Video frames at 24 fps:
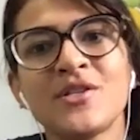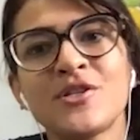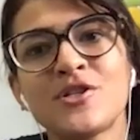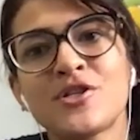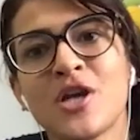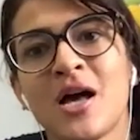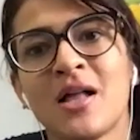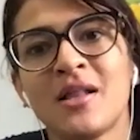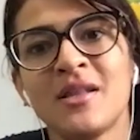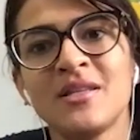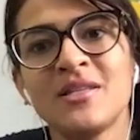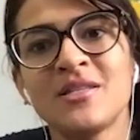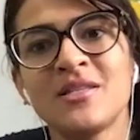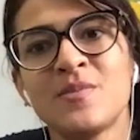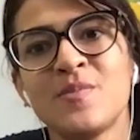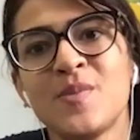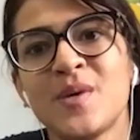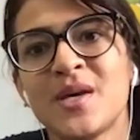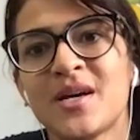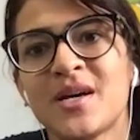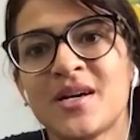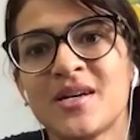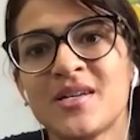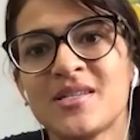challenge,
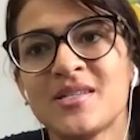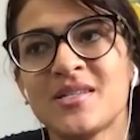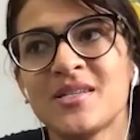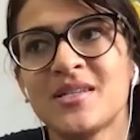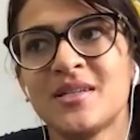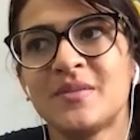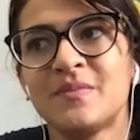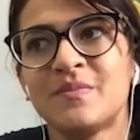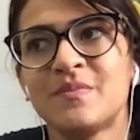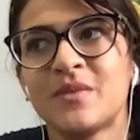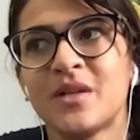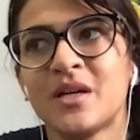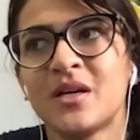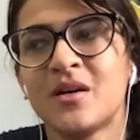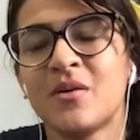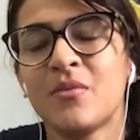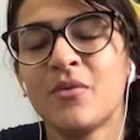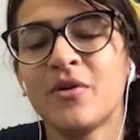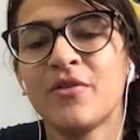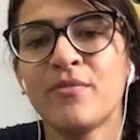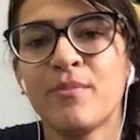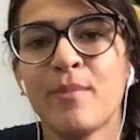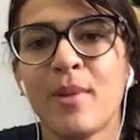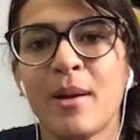because
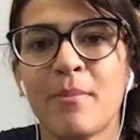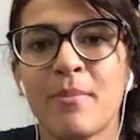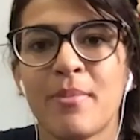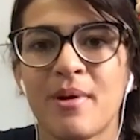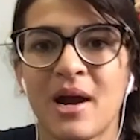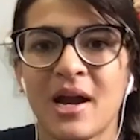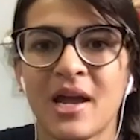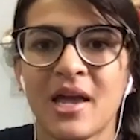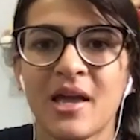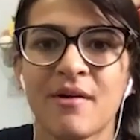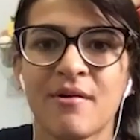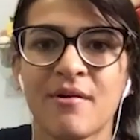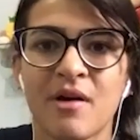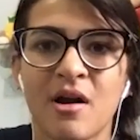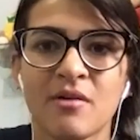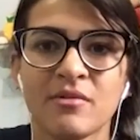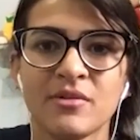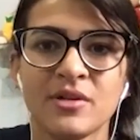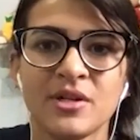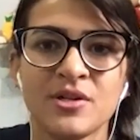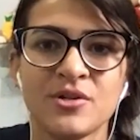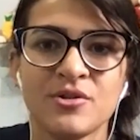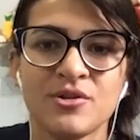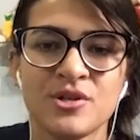with my
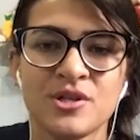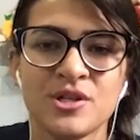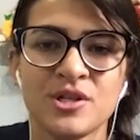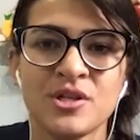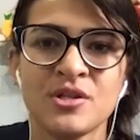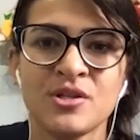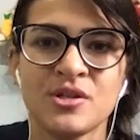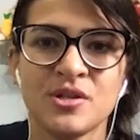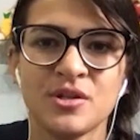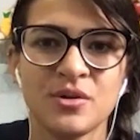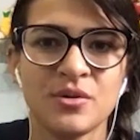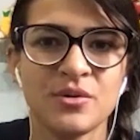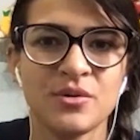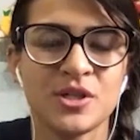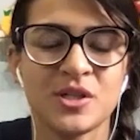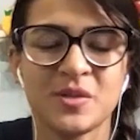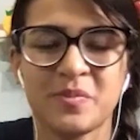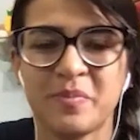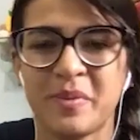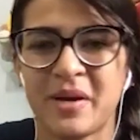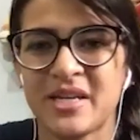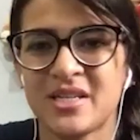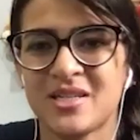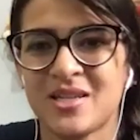background in jiu-jitsu,
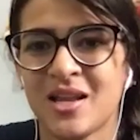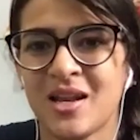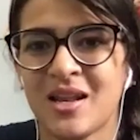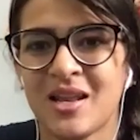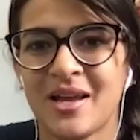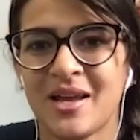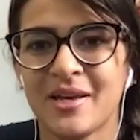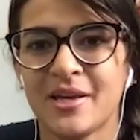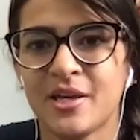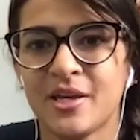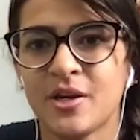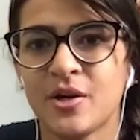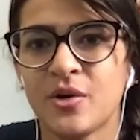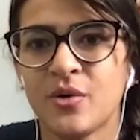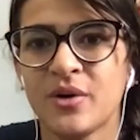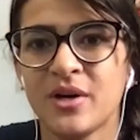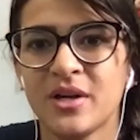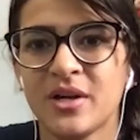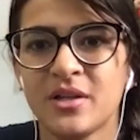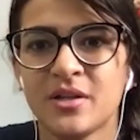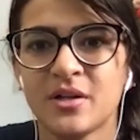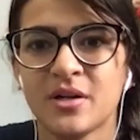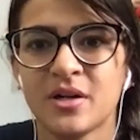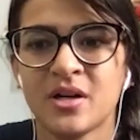especially like
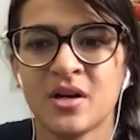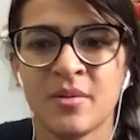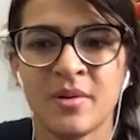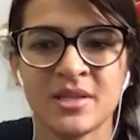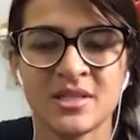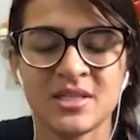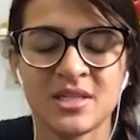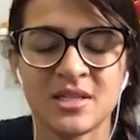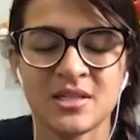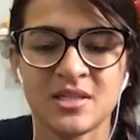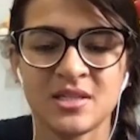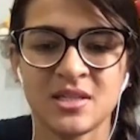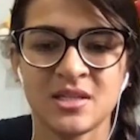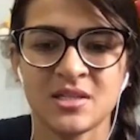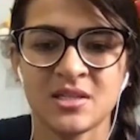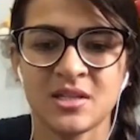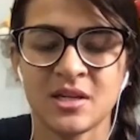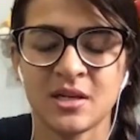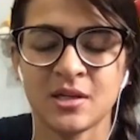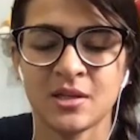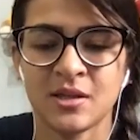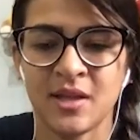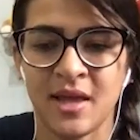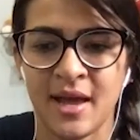Nogi tournaments and things
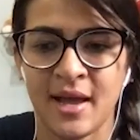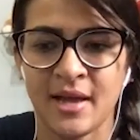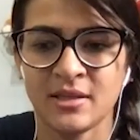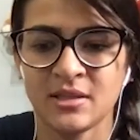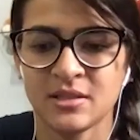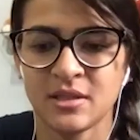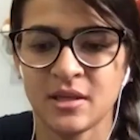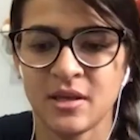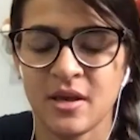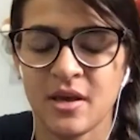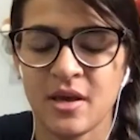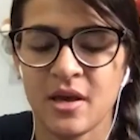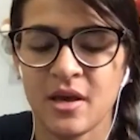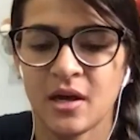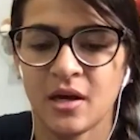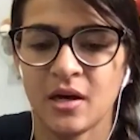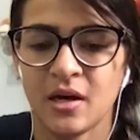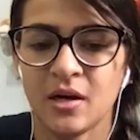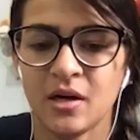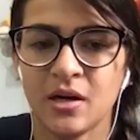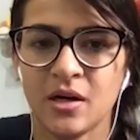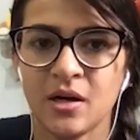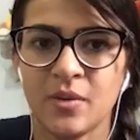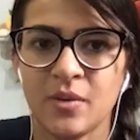like that,
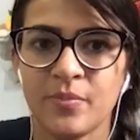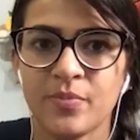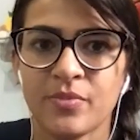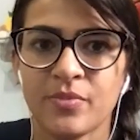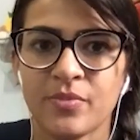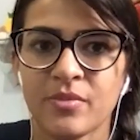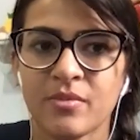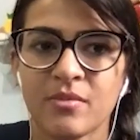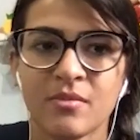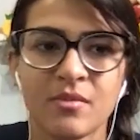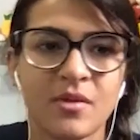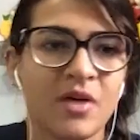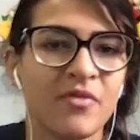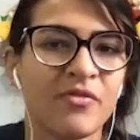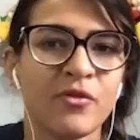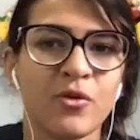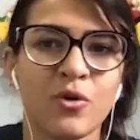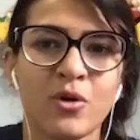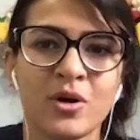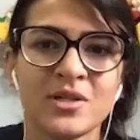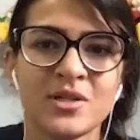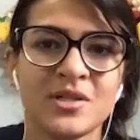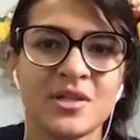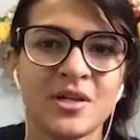of
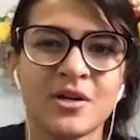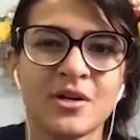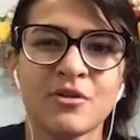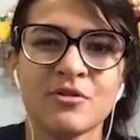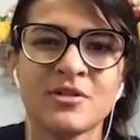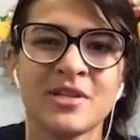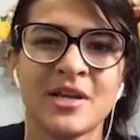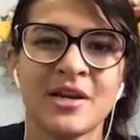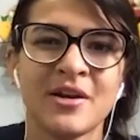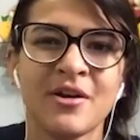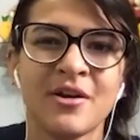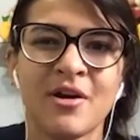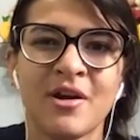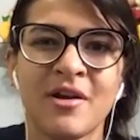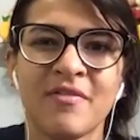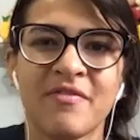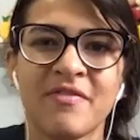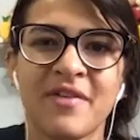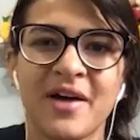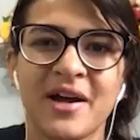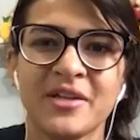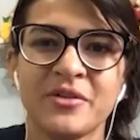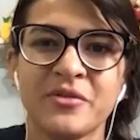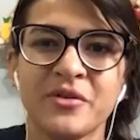course, the girls that are gonna
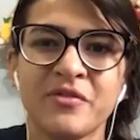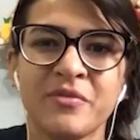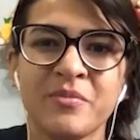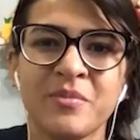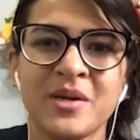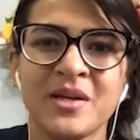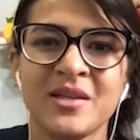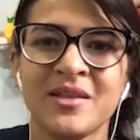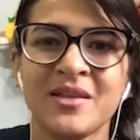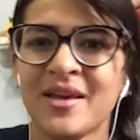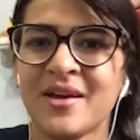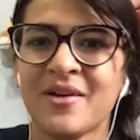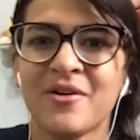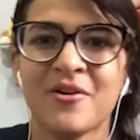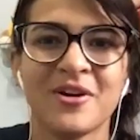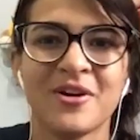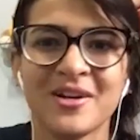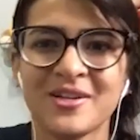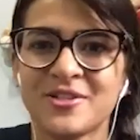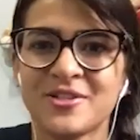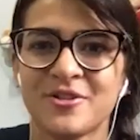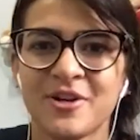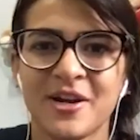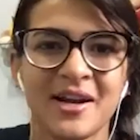fight with me, they're gonna
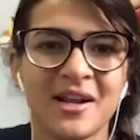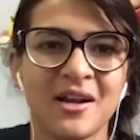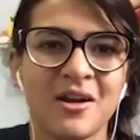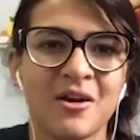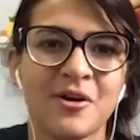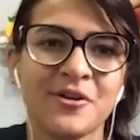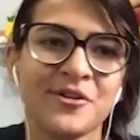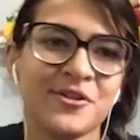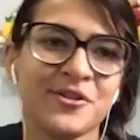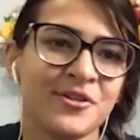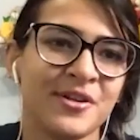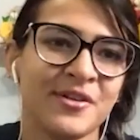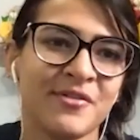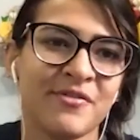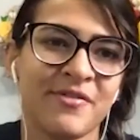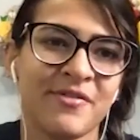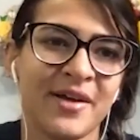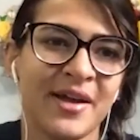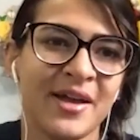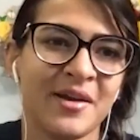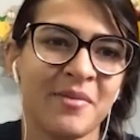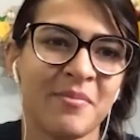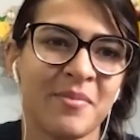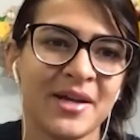train a lot to
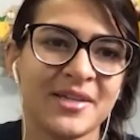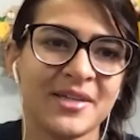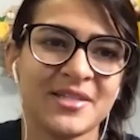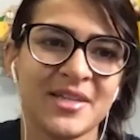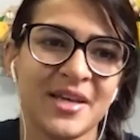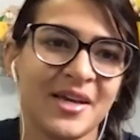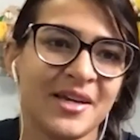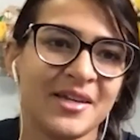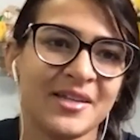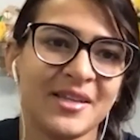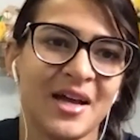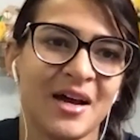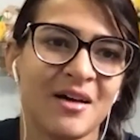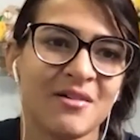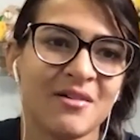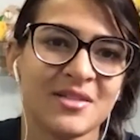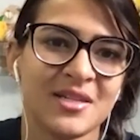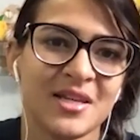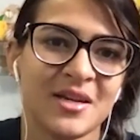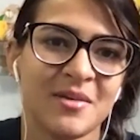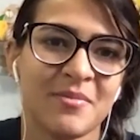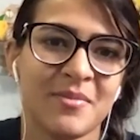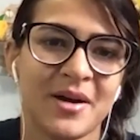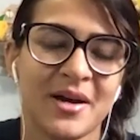defend my takedowns
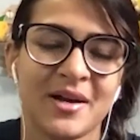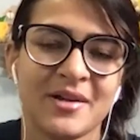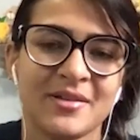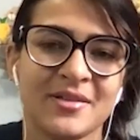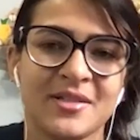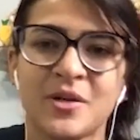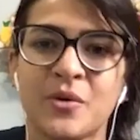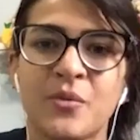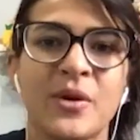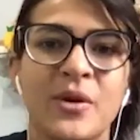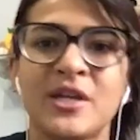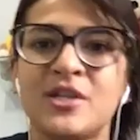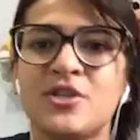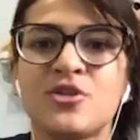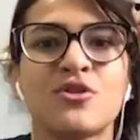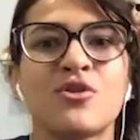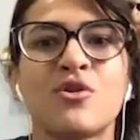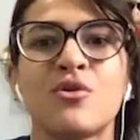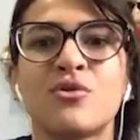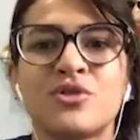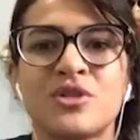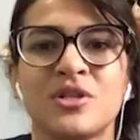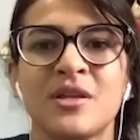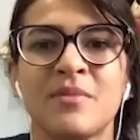and the way to go
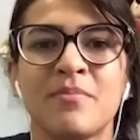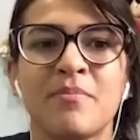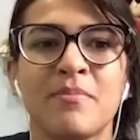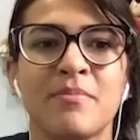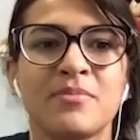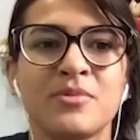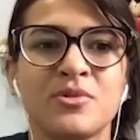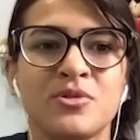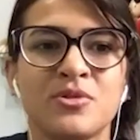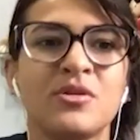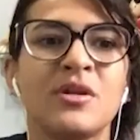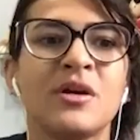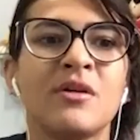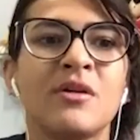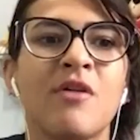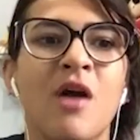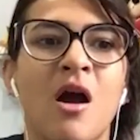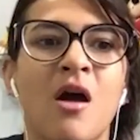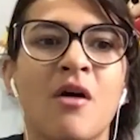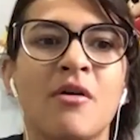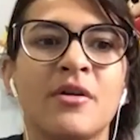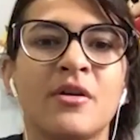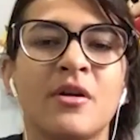to the ground,